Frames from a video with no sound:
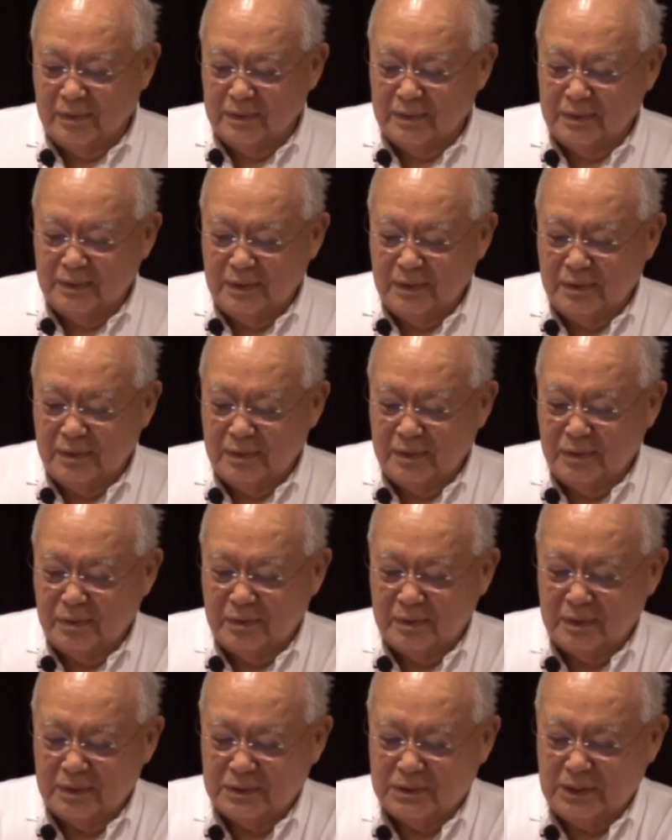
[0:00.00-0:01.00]
the
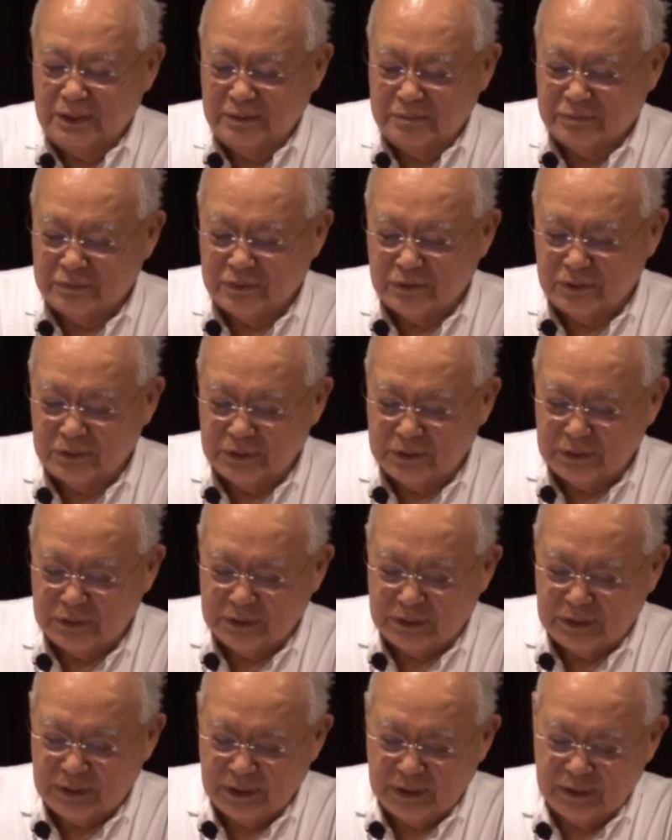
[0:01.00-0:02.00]
chief
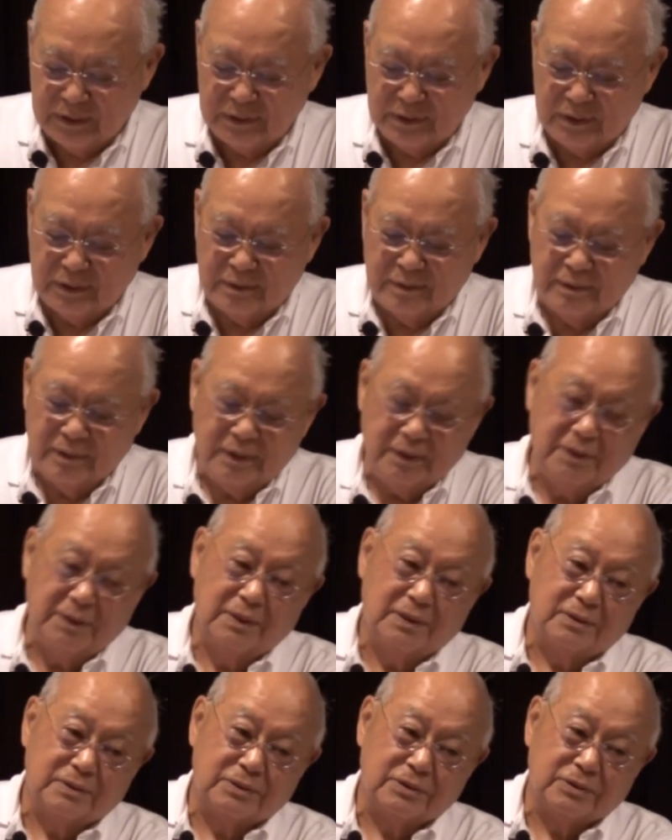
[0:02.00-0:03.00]
surgeon says he
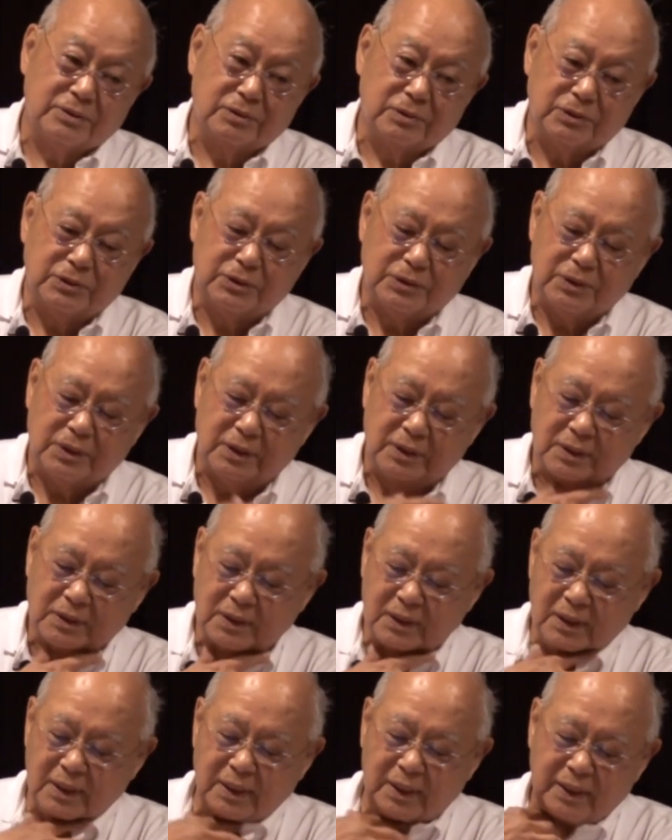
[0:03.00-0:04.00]
did a surgery on a
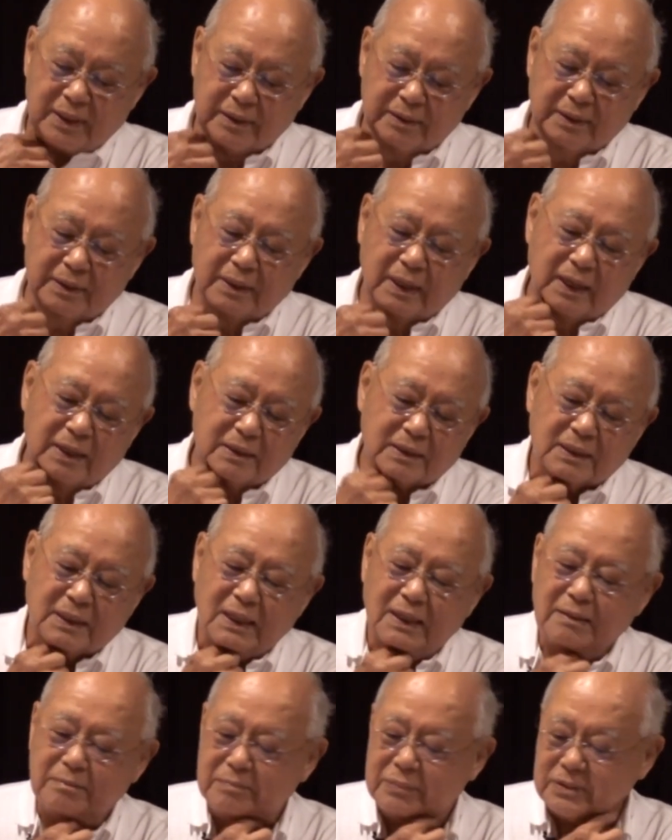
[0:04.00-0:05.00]
guy and had
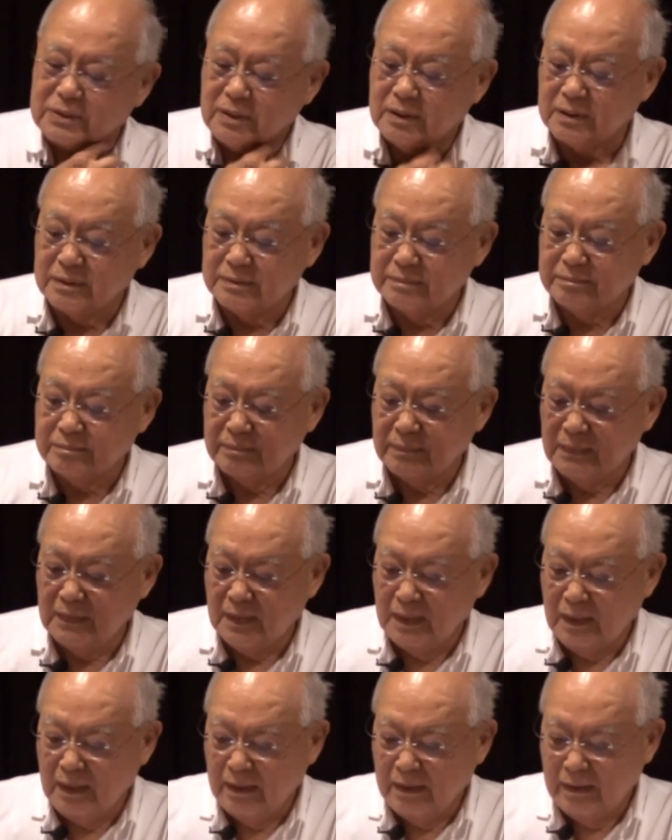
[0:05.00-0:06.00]
clamps on,
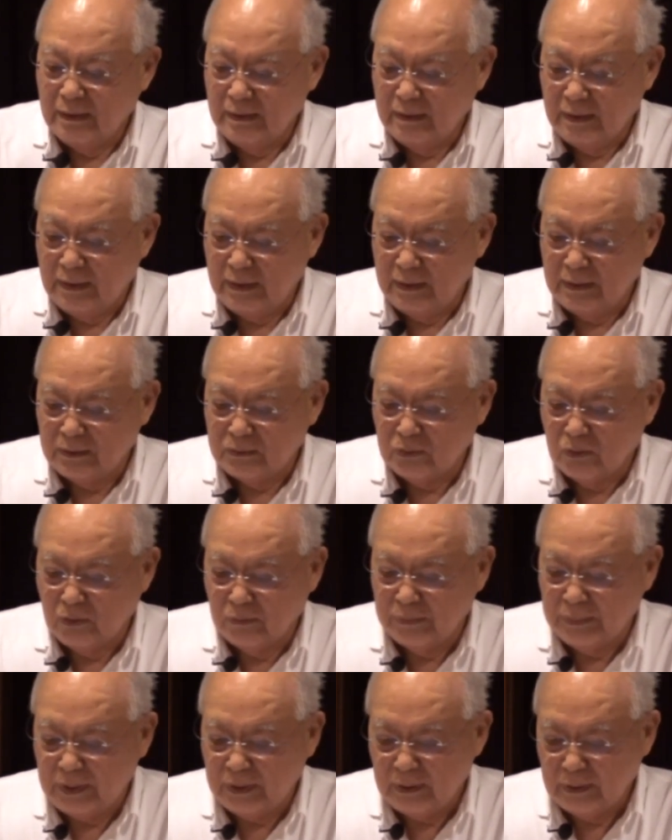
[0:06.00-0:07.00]
and he
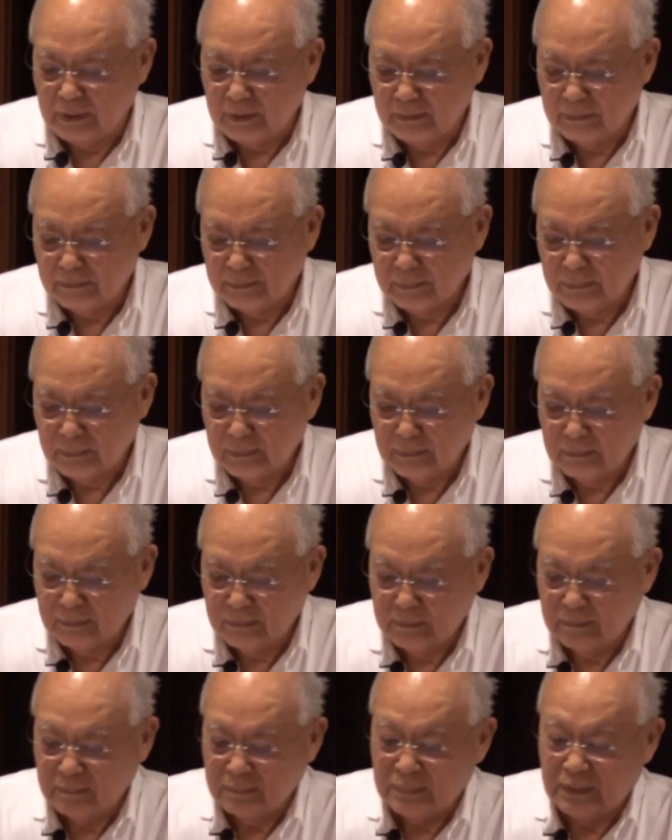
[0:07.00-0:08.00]
told me
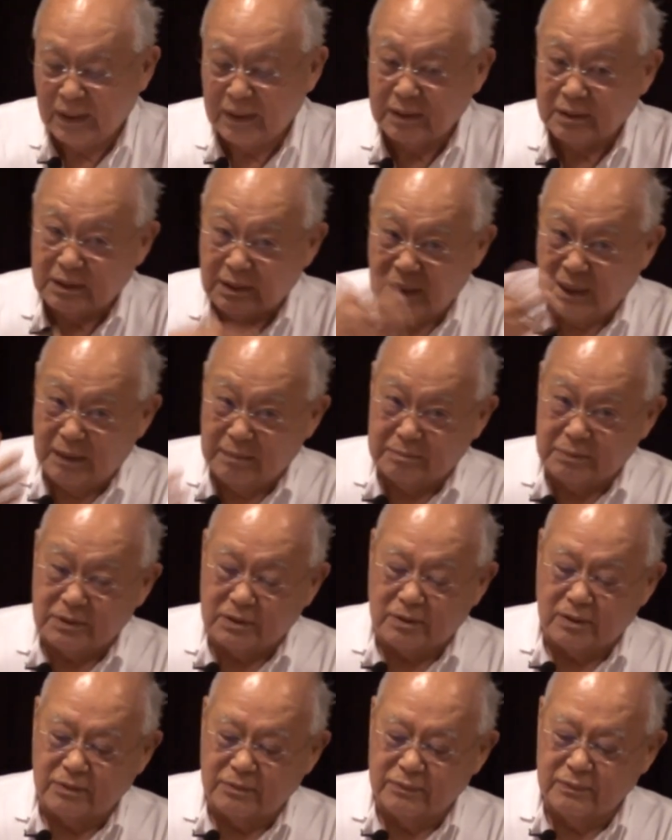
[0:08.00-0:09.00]
to take the clamps
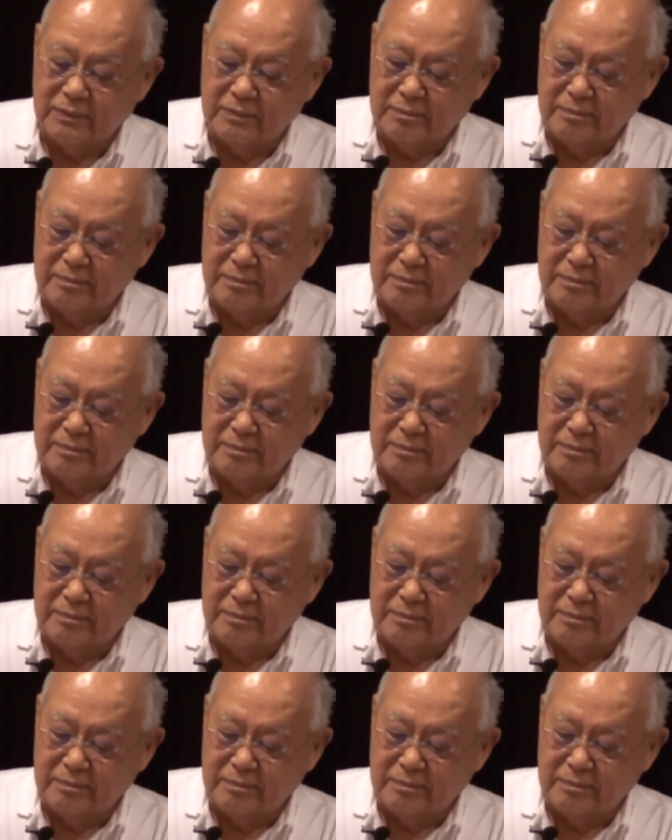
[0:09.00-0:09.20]
off.